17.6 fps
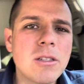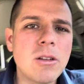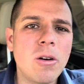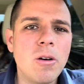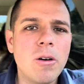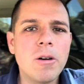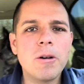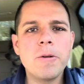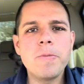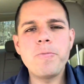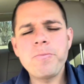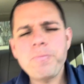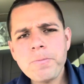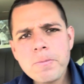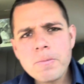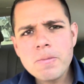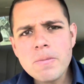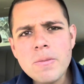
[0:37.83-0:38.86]
are
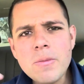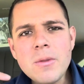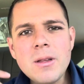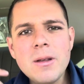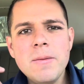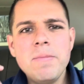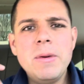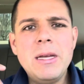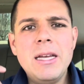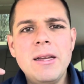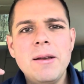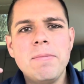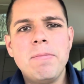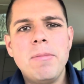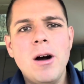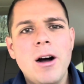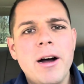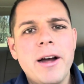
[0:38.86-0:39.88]
being
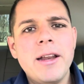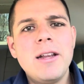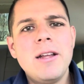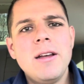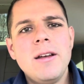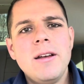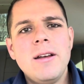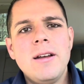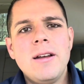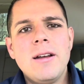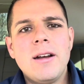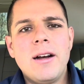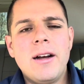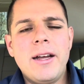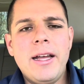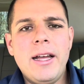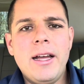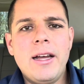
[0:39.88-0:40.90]
bought
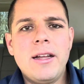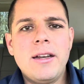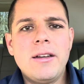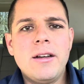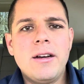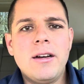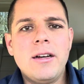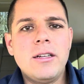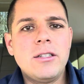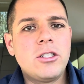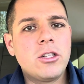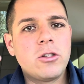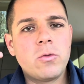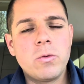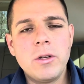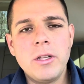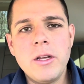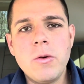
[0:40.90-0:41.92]
and just
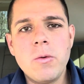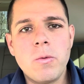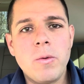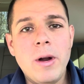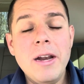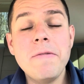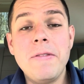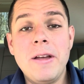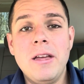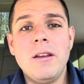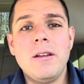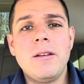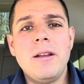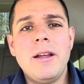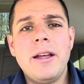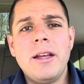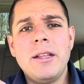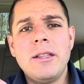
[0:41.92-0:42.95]
really renovated,
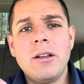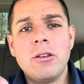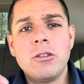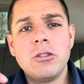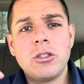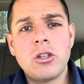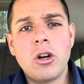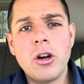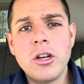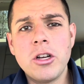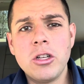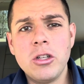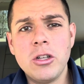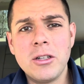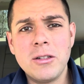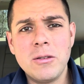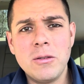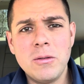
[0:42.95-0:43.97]
and they're starting to
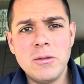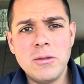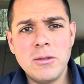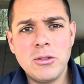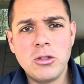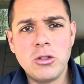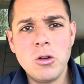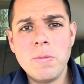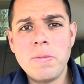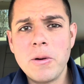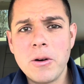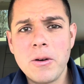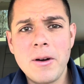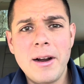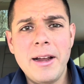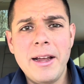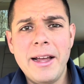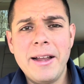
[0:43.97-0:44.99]
look super
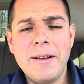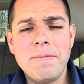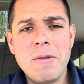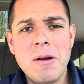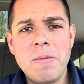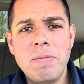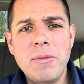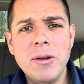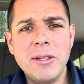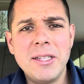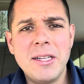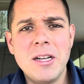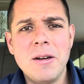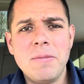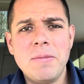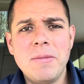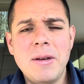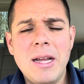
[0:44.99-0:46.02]
great and building
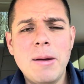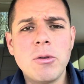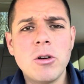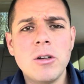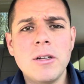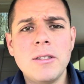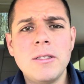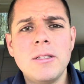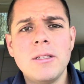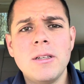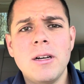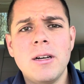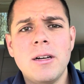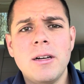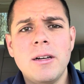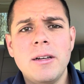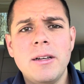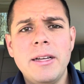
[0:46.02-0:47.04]
up neighborhoods
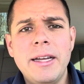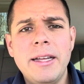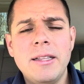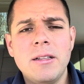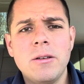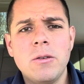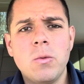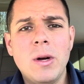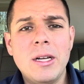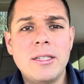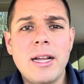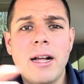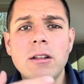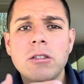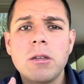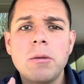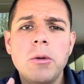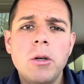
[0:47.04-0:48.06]
in the West
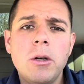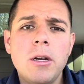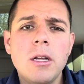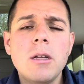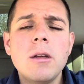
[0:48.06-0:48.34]
Dallas community.